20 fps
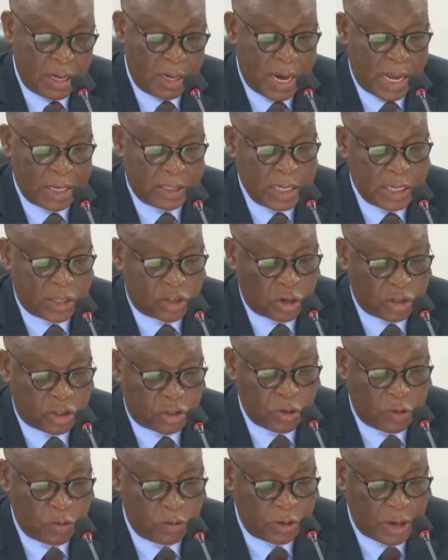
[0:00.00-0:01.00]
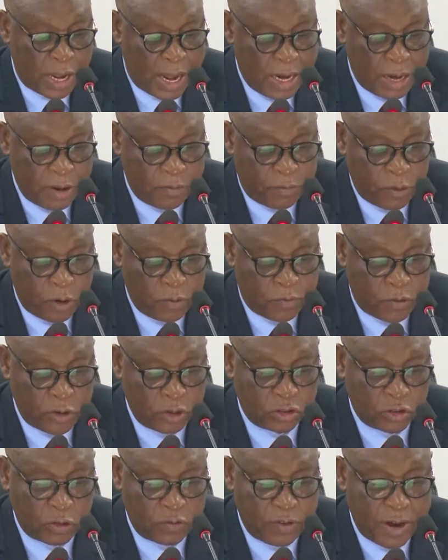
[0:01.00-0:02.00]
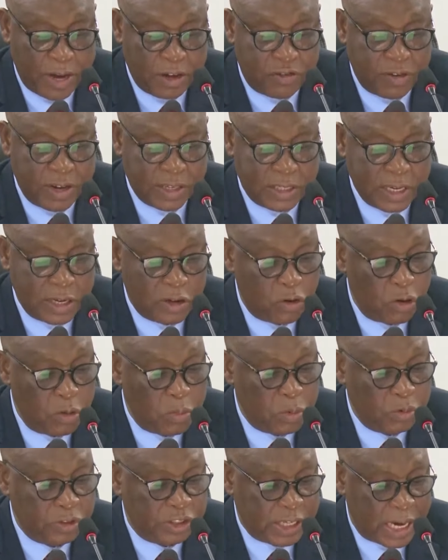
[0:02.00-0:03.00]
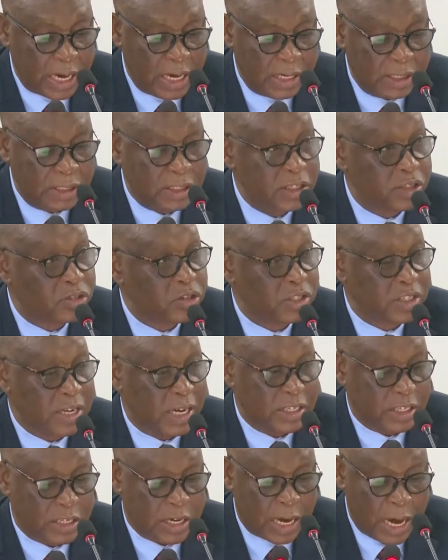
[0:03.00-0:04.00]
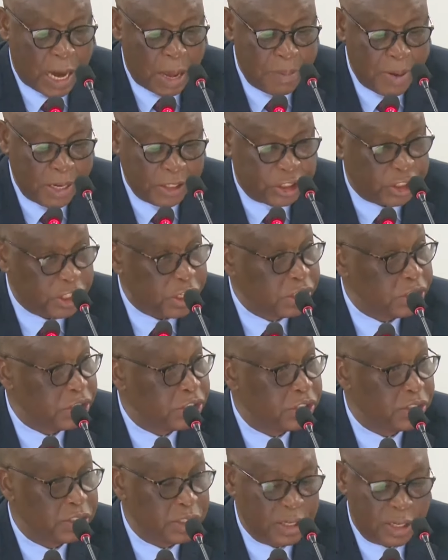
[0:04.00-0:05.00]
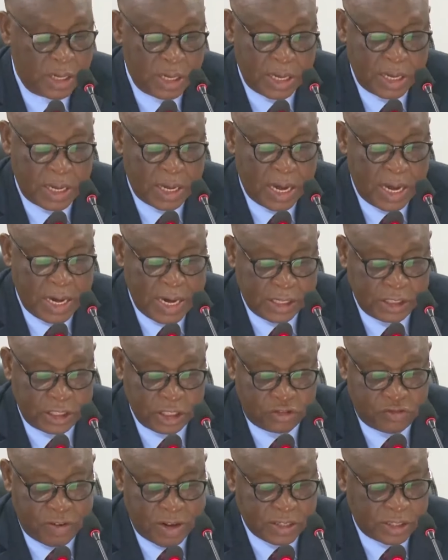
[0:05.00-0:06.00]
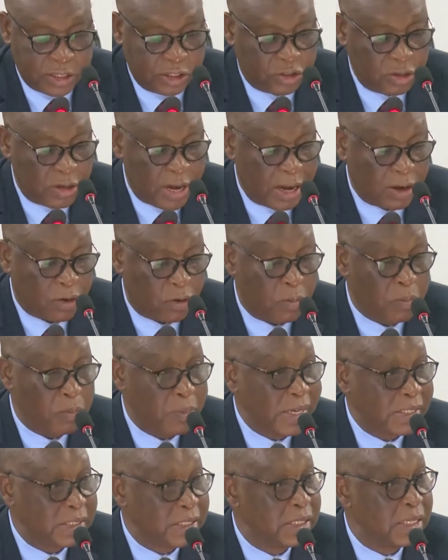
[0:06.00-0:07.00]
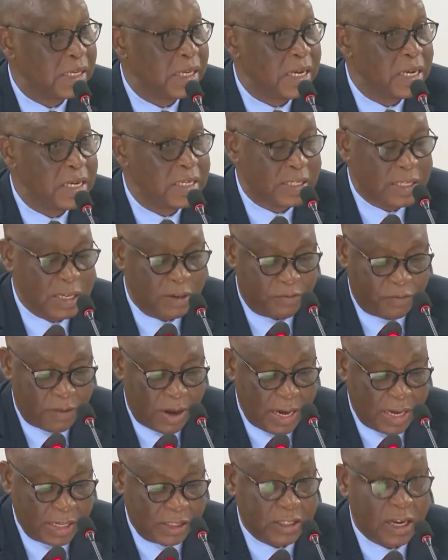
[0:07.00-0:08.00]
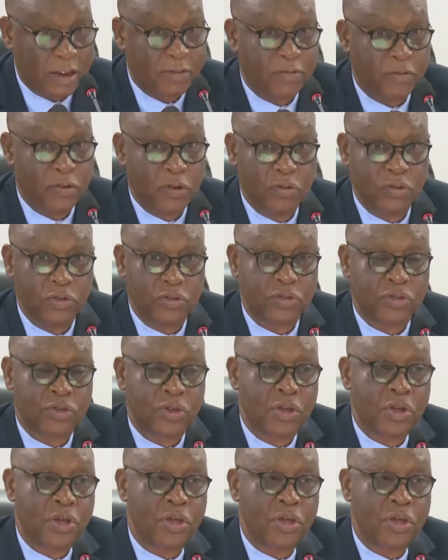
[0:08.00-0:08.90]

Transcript: NITI is also at the forefront of addressing global challenges such as climate change, energy transition, and combating illicit financial flows.